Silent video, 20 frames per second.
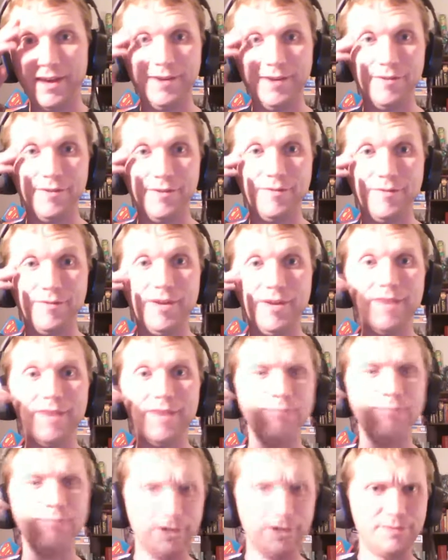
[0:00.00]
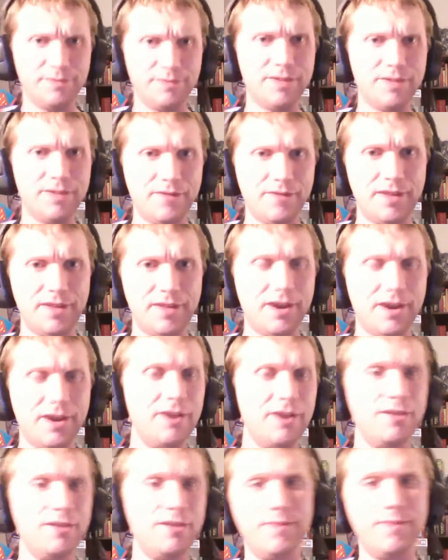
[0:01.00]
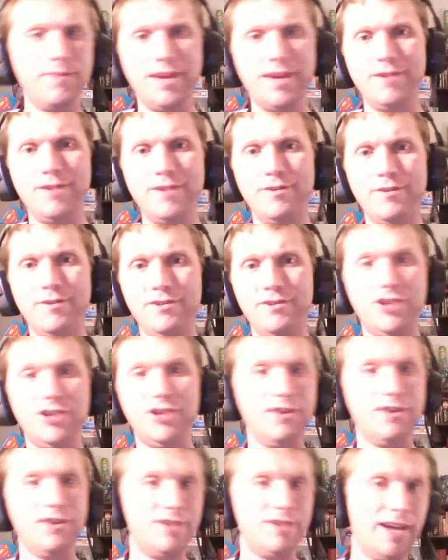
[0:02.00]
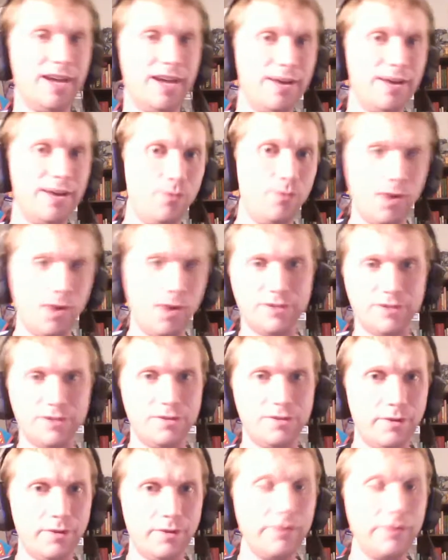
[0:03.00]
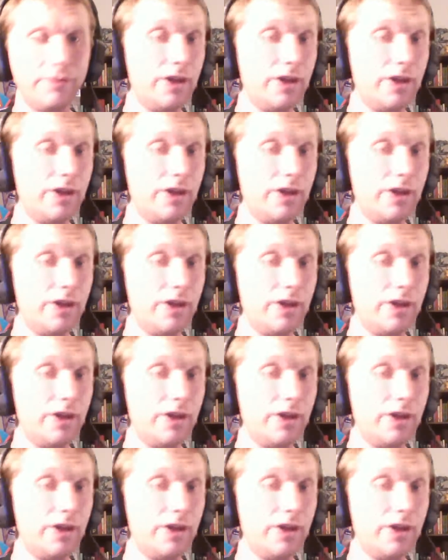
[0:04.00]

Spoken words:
we put some stuff in the car. Then Jared and I walked all the way over there.